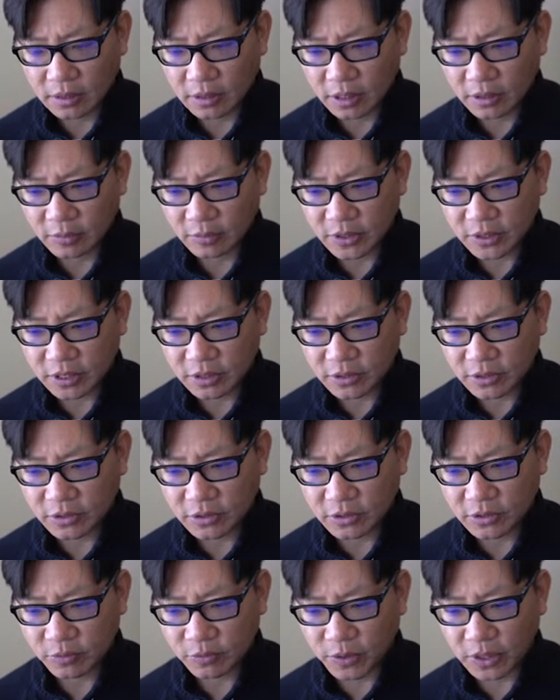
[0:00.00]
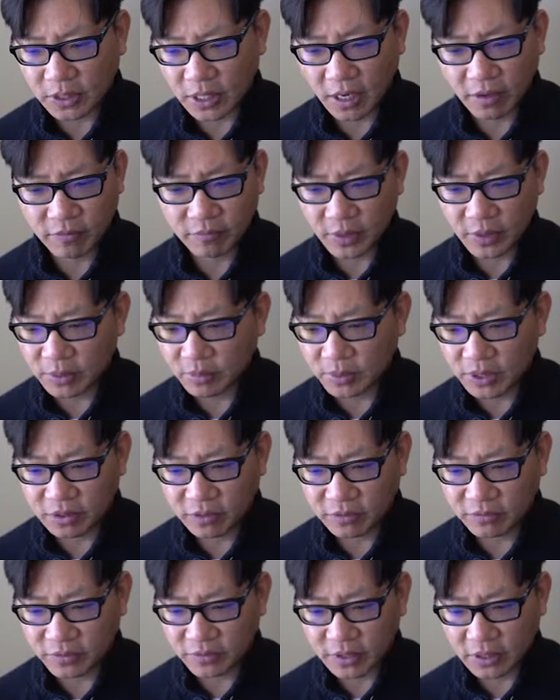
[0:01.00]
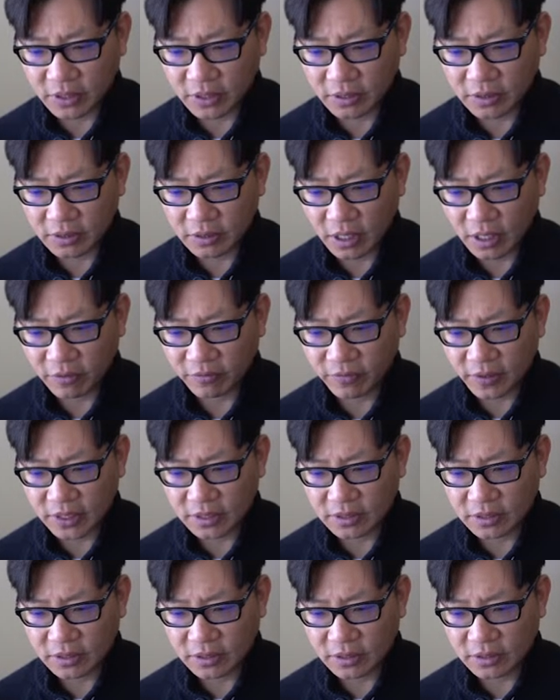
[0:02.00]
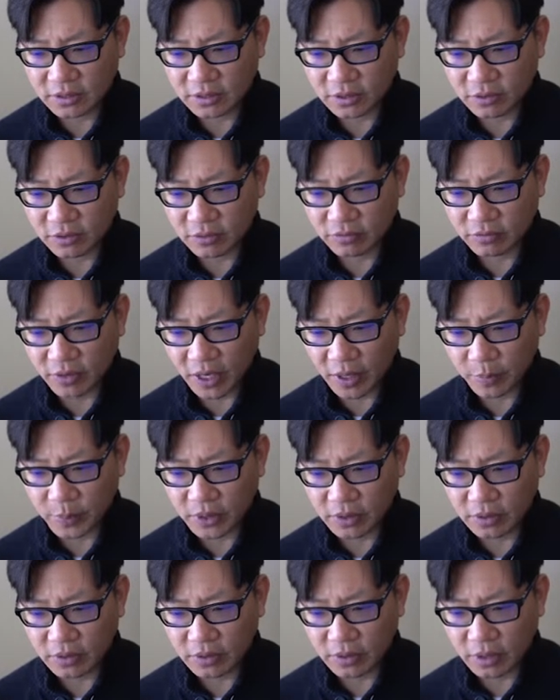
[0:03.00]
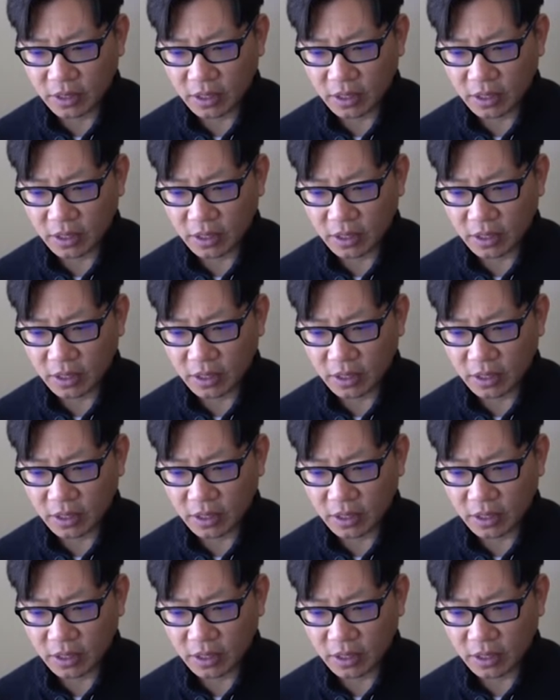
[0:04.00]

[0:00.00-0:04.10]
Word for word: Claims that there is one. I haven't made meatloaf in here. How fast does it do rapid